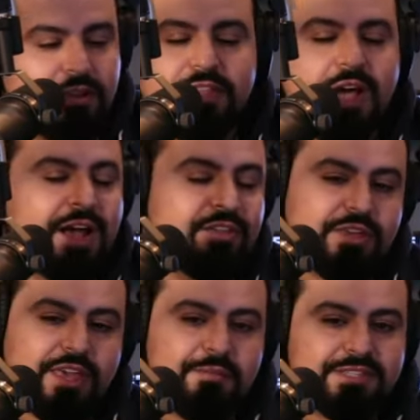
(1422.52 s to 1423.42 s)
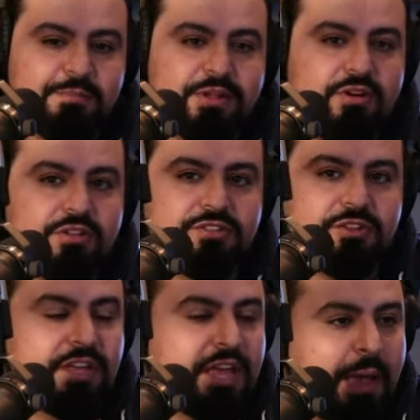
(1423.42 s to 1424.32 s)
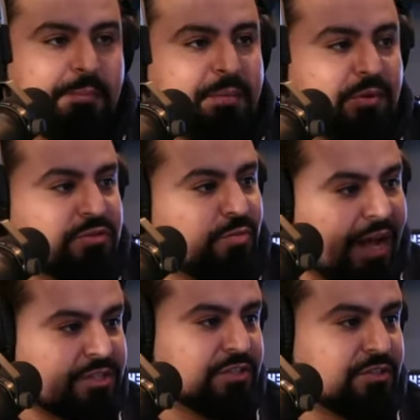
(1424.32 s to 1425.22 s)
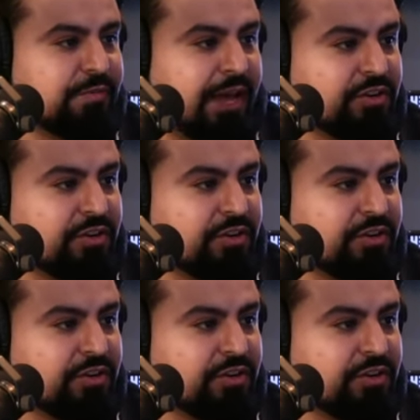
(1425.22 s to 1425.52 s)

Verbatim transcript: Nah, you can't mess up at all, and you and people is watching you, man.